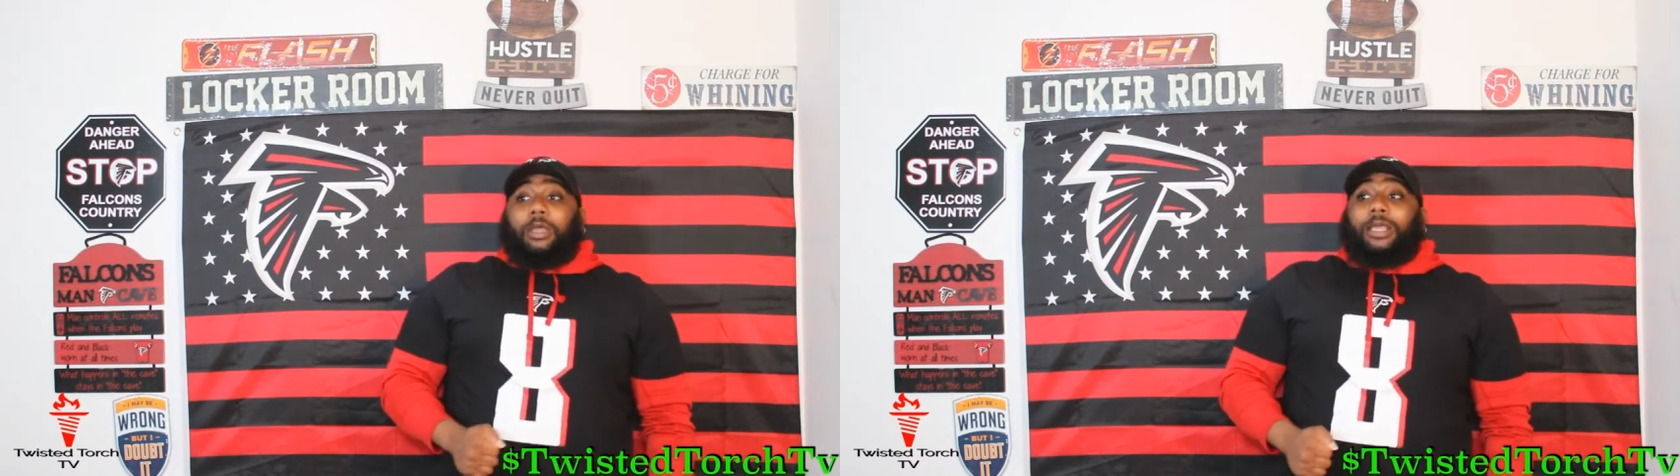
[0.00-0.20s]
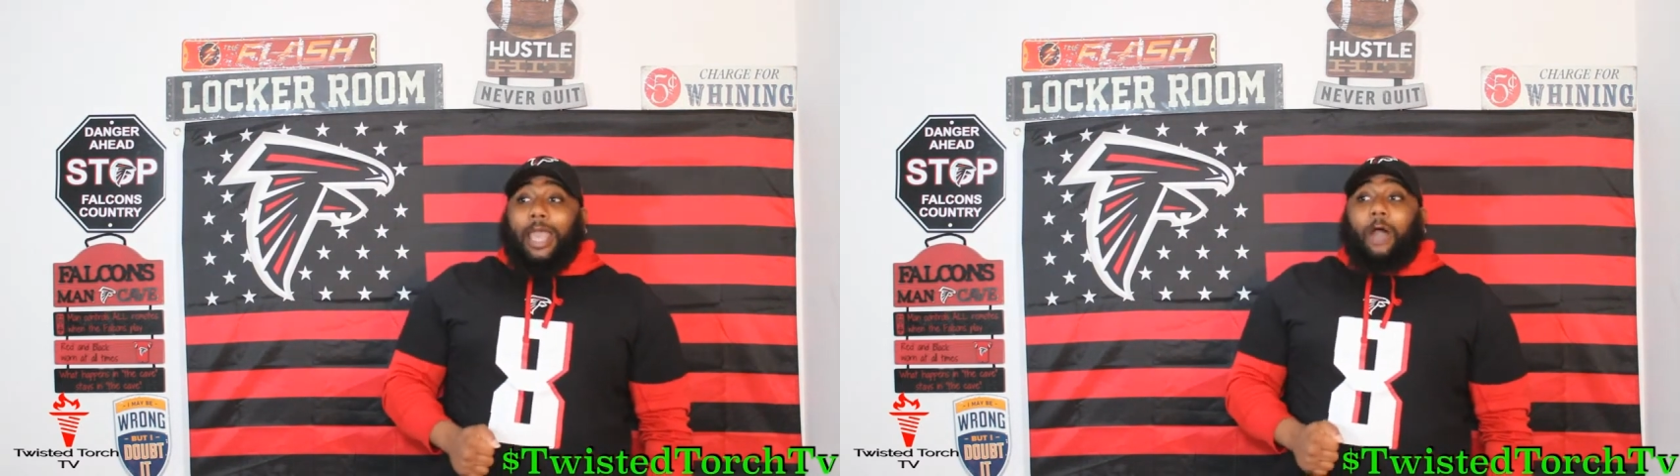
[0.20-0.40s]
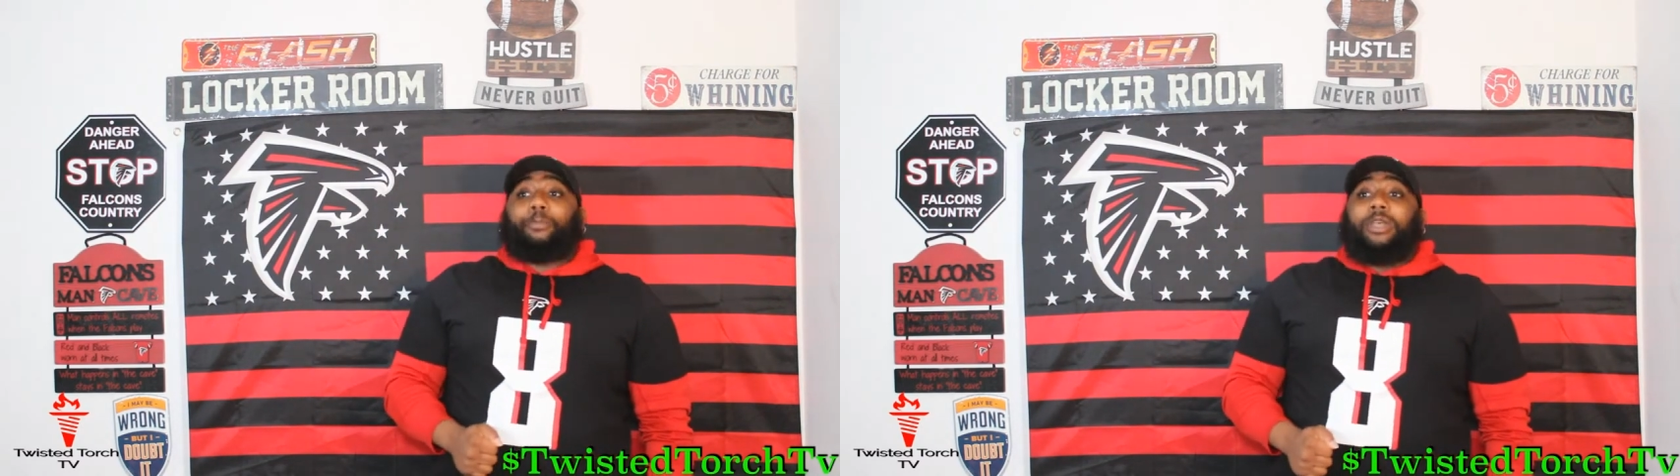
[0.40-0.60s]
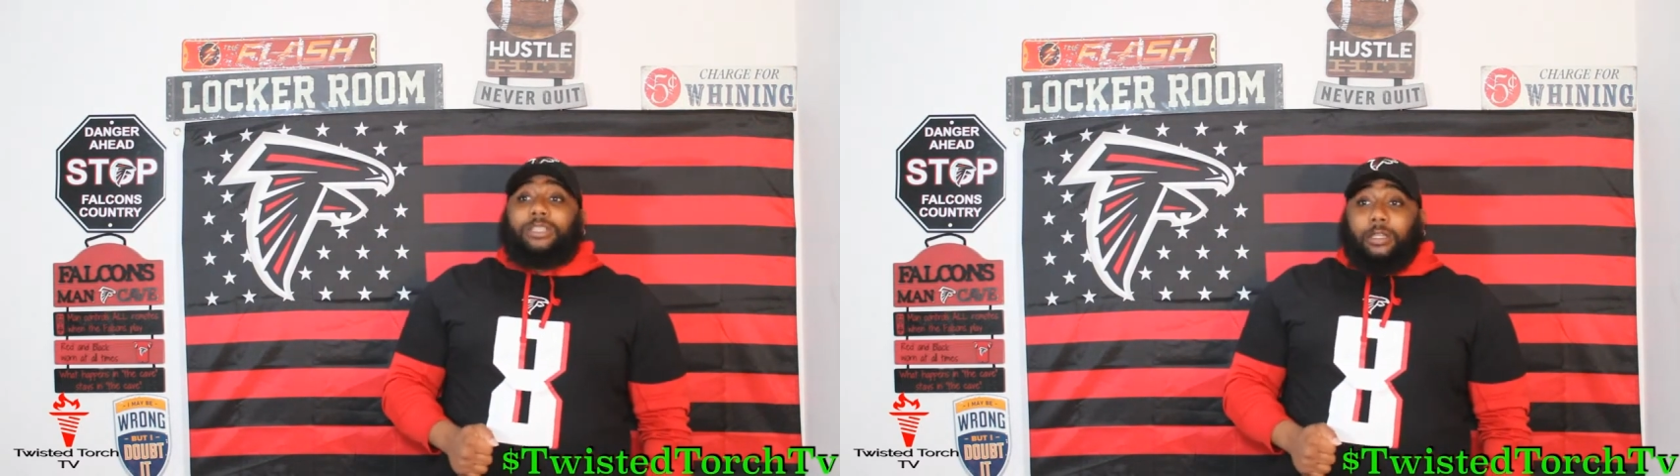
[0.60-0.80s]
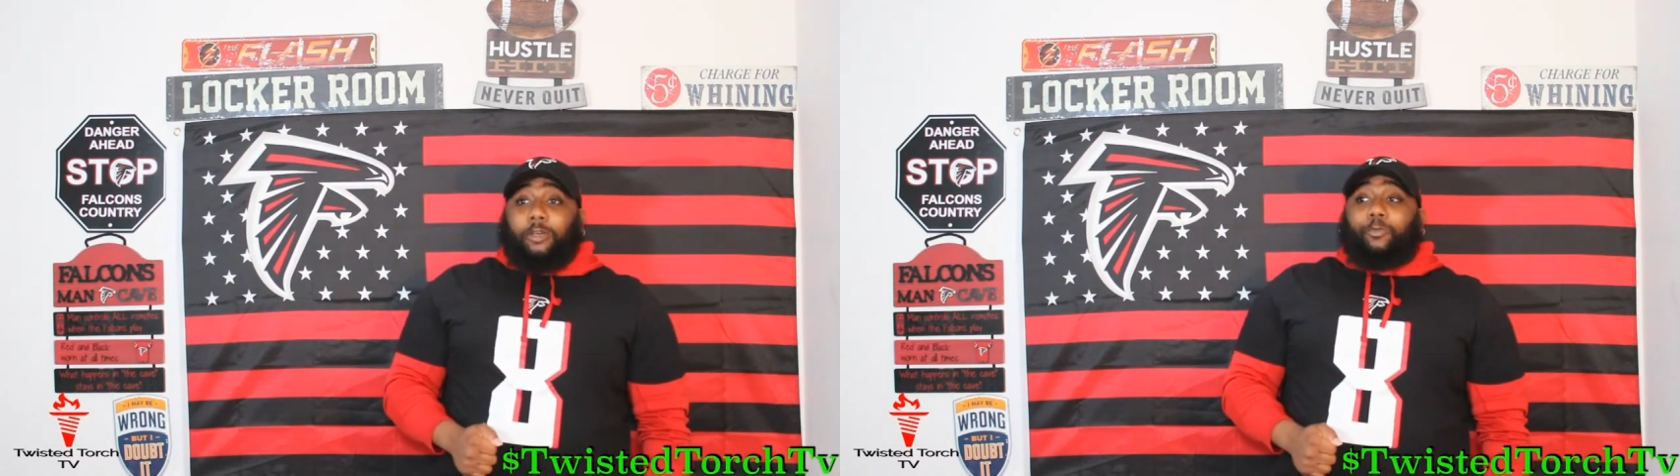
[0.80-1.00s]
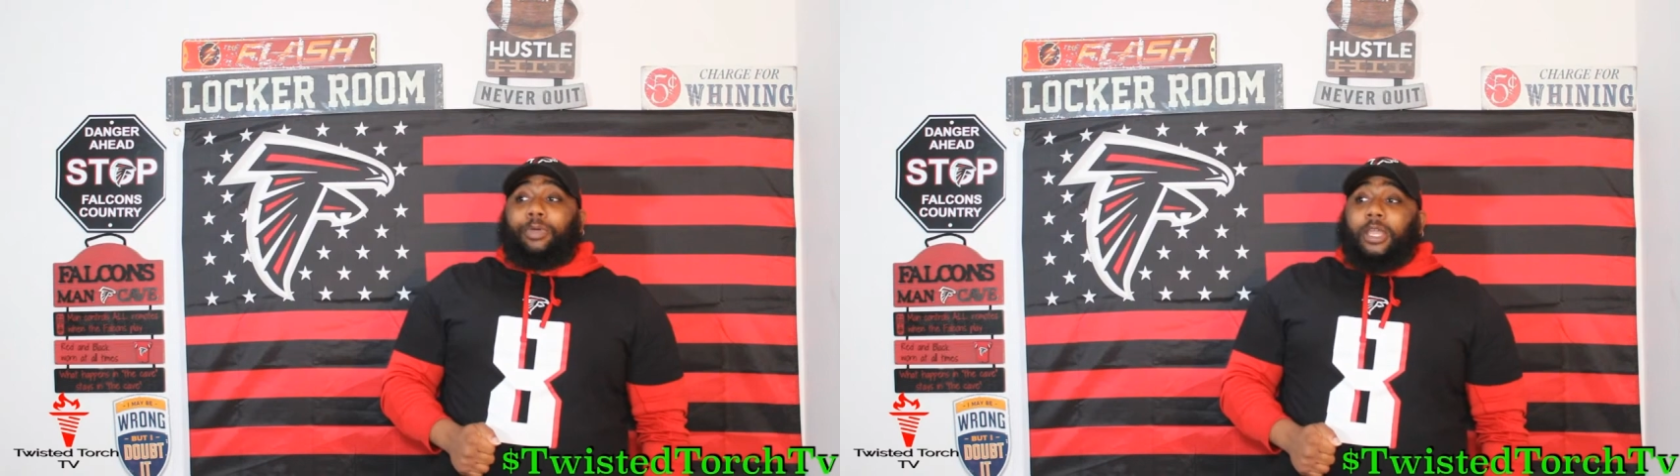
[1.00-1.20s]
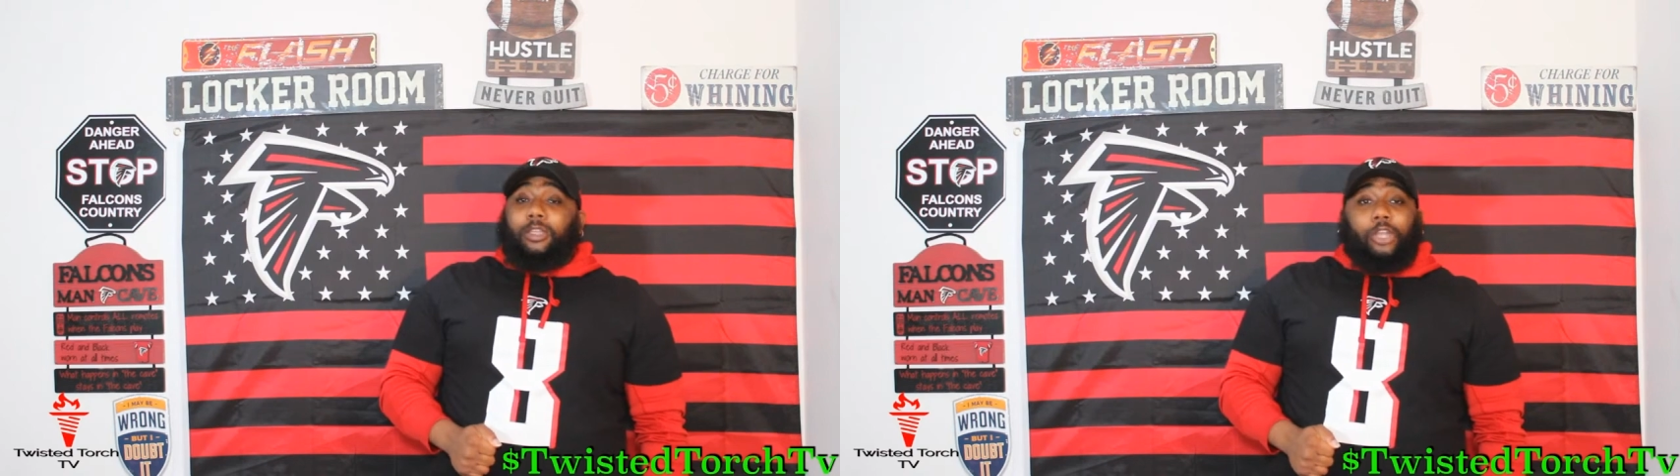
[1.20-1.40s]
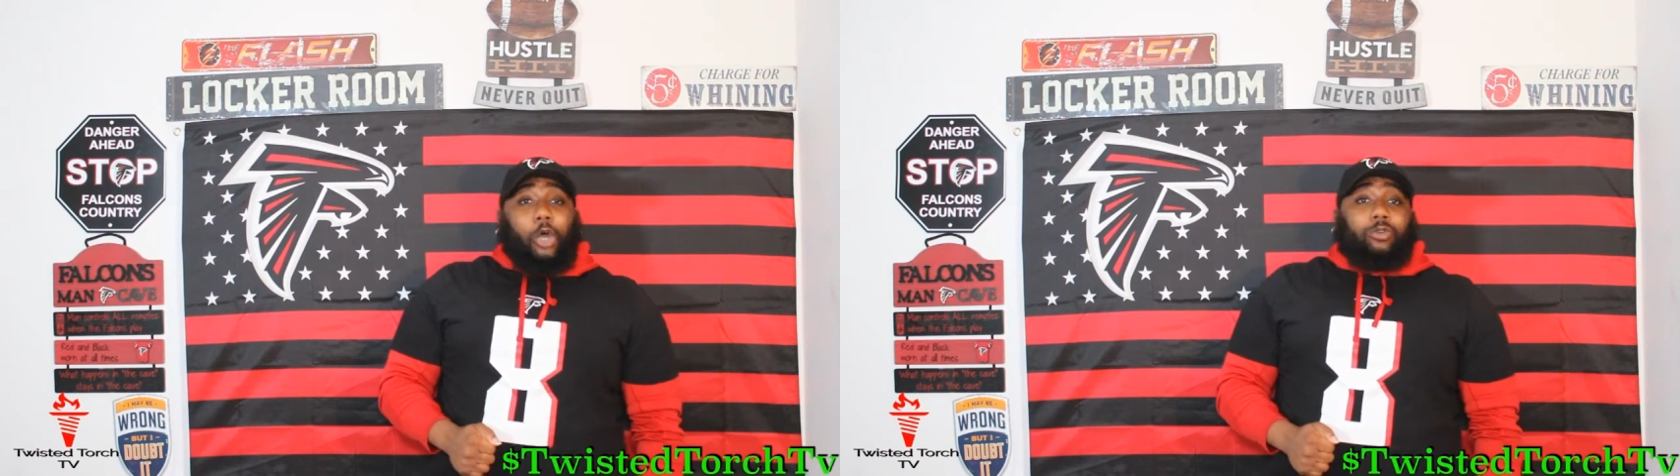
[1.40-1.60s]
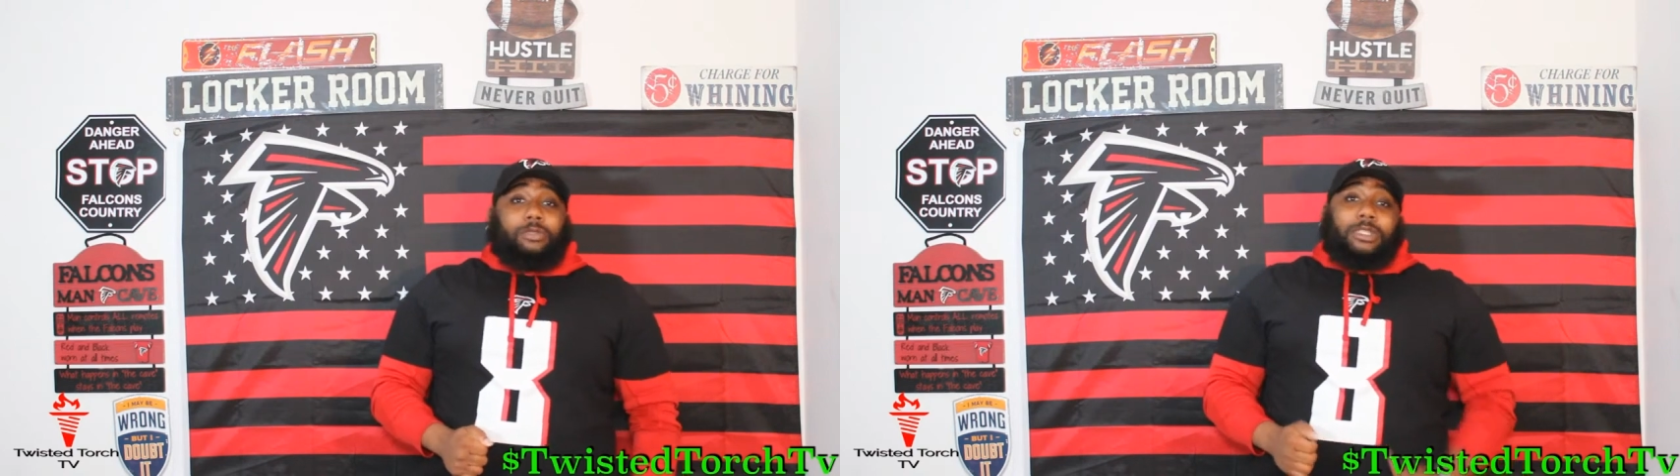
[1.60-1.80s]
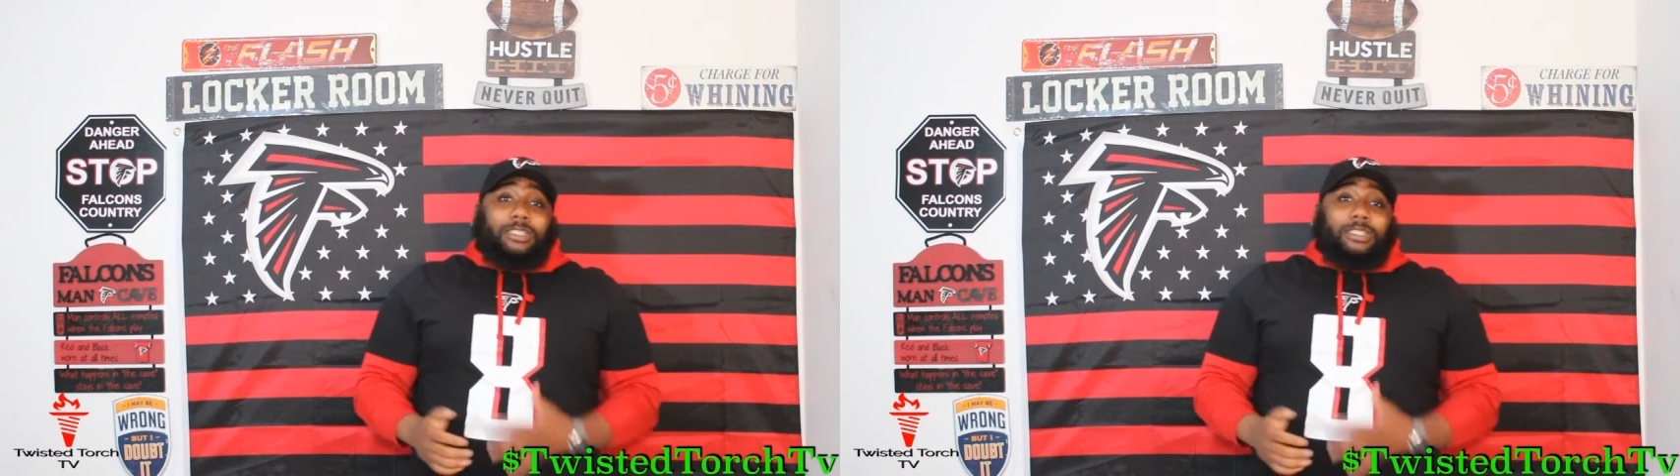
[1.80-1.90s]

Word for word: Kyle Pitts a little bit, you know,